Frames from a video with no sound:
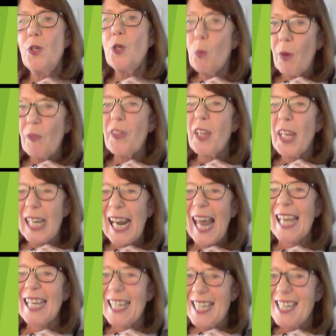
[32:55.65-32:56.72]
know what they'd
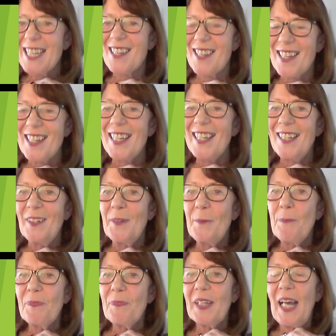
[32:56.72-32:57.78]
like to see
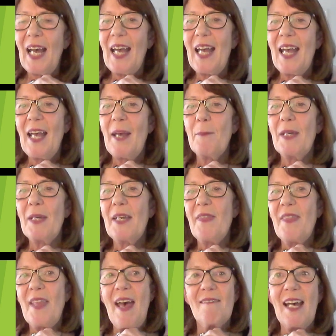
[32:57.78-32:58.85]

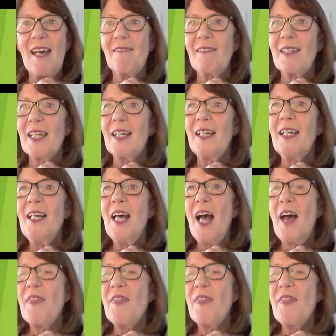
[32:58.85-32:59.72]
in their area,